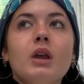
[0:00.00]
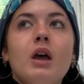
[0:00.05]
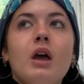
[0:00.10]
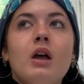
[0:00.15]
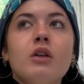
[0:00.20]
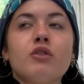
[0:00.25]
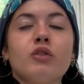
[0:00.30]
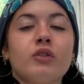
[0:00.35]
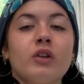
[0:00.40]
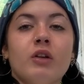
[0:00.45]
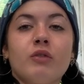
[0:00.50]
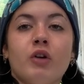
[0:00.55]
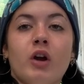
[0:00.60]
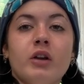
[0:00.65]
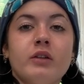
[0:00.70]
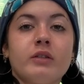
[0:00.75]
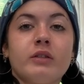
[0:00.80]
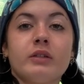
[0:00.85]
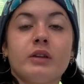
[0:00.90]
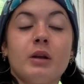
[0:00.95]
Just love
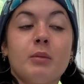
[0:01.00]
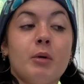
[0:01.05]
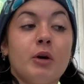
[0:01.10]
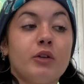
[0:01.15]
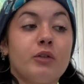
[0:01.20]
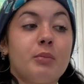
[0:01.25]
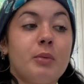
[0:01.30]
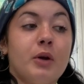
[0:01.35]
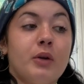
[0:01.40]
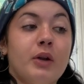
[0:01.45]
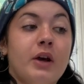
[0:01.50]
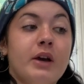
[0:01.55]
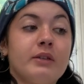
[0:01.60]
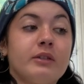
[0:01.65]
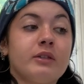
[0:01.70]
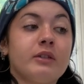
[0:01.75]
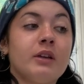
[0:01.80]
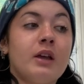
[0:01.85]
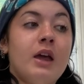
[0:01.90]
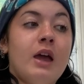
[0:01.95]
going to cinema, to be
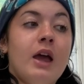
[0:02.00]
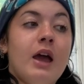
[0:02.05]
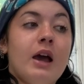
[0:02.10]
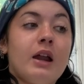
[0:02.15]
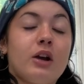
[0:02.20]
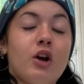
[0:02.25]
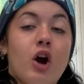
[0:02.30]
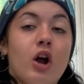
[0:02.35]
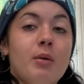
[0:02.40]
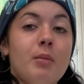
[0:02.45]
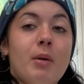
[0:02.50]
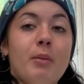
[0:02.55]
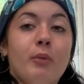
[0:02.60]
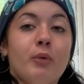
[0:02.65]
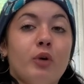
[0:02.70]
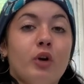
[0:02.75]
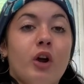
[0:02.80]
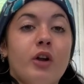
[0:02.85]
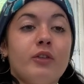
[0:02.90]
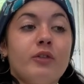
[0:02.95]
honest. It kind of made me
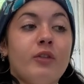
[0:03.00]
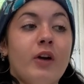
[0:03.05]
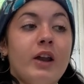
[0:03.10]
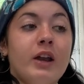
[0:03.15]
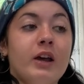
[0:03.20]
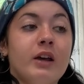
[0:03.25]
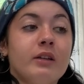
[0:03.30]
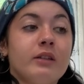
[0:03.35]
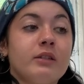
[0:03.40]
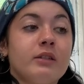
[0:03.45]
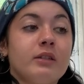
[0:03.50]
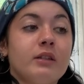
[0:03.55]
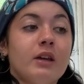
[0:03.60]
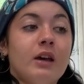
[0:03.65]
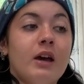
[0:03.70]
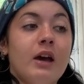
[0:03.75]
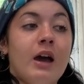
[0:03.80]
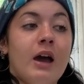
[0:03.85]
want to go to Venice,